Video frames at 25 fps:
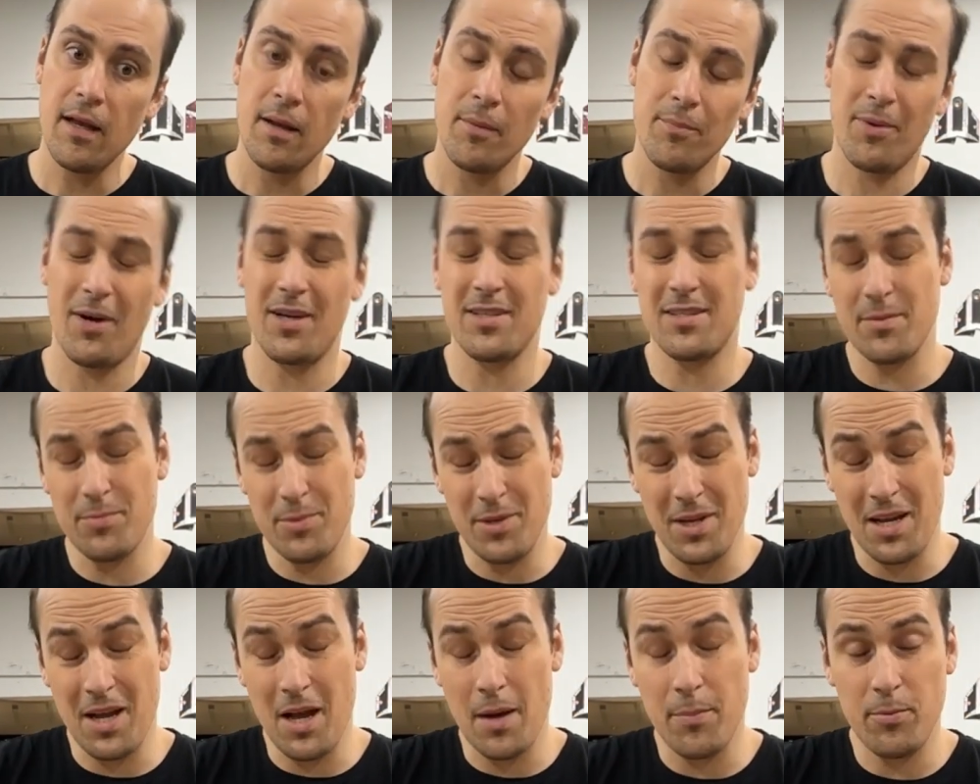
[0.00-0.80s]
possibly
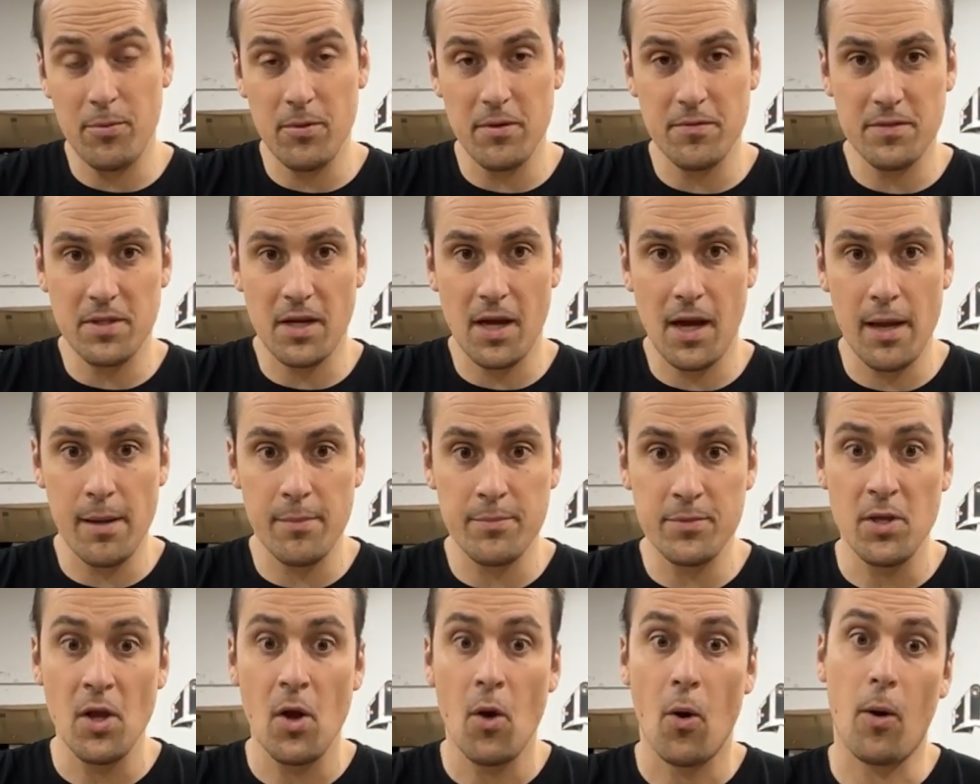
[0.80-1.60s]
a couple of
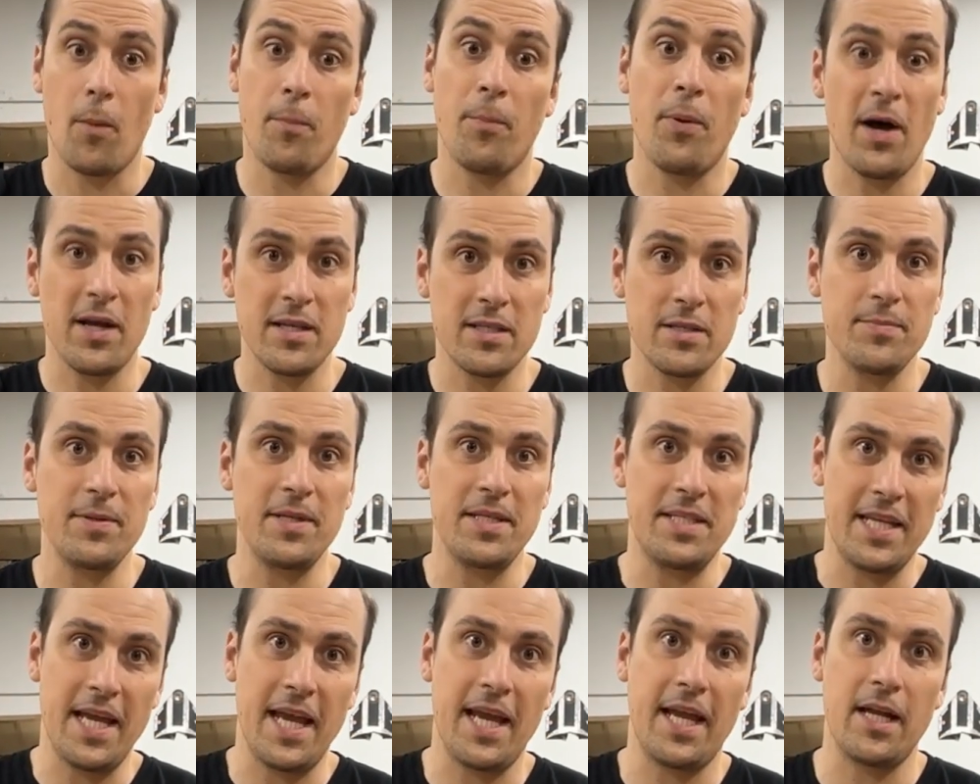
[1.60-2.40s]
times, or possibly
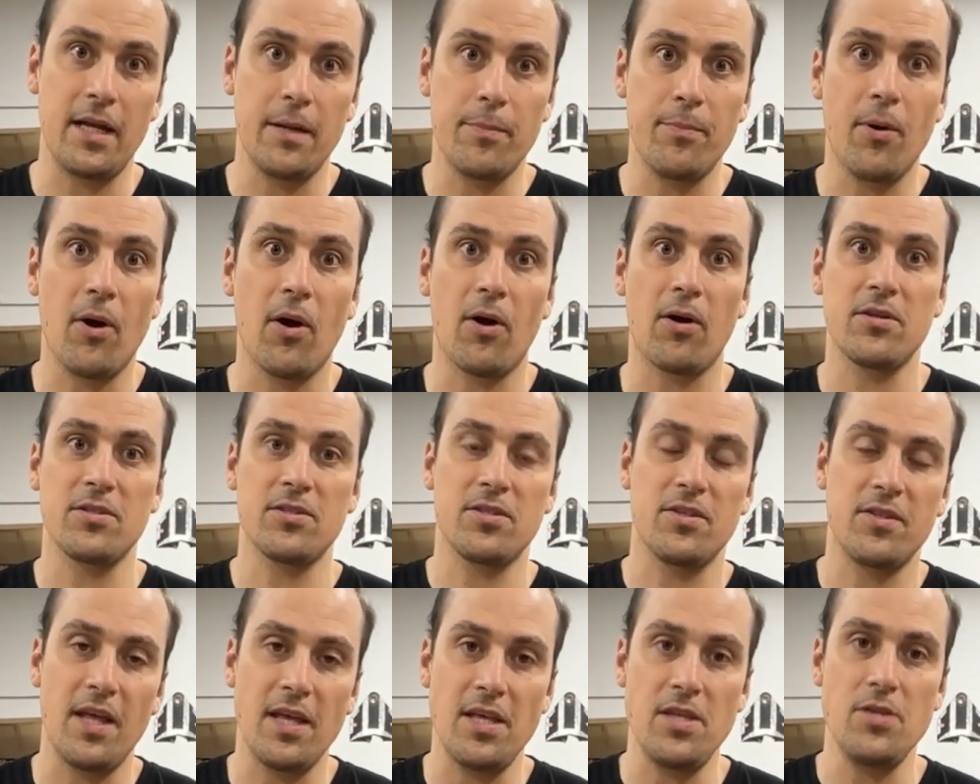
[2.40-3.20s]
taken apart so
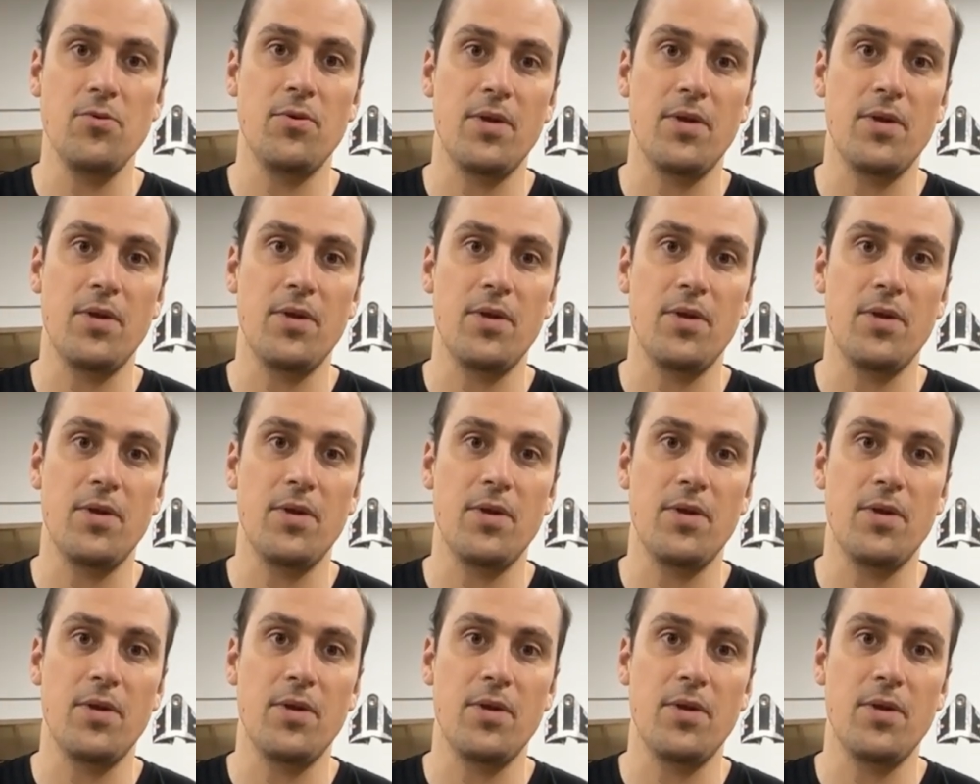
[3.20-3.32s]
that you